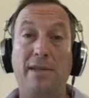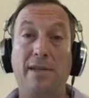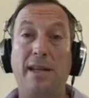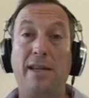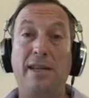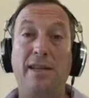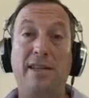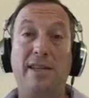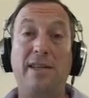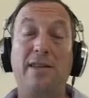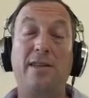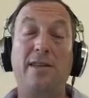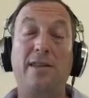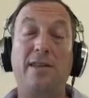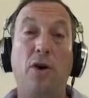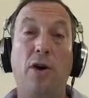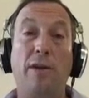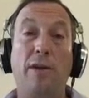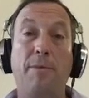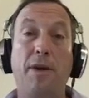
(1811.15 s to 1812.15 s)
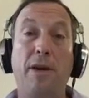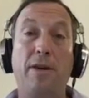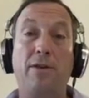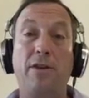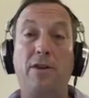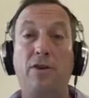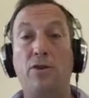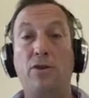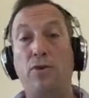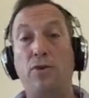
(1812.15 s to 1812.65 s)
because then the system
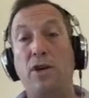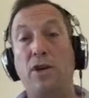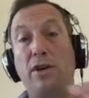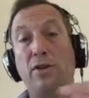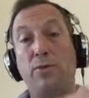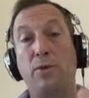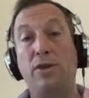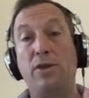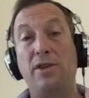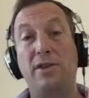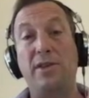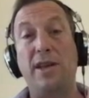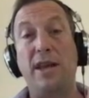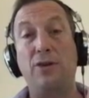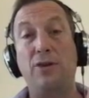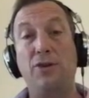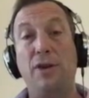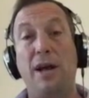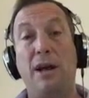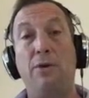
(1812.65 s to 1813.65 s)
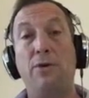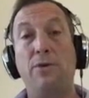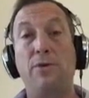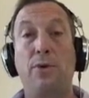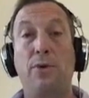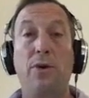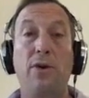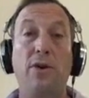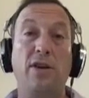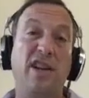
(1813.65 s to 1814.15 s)
automatically here's what the scheduled
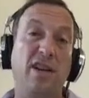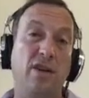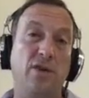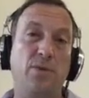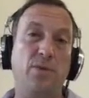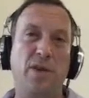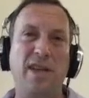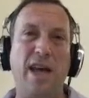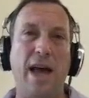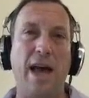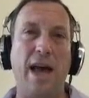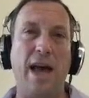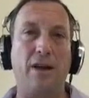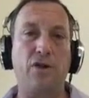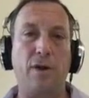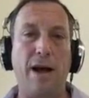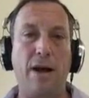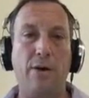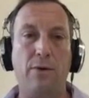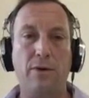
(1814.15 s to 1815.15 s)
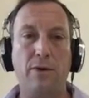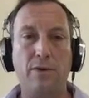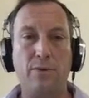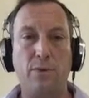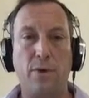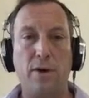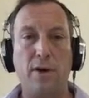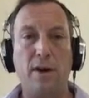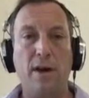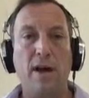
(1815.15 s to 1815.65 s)
hours were and here's what the actual hours
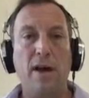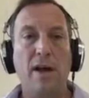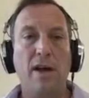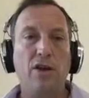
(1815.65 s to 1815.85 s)
were.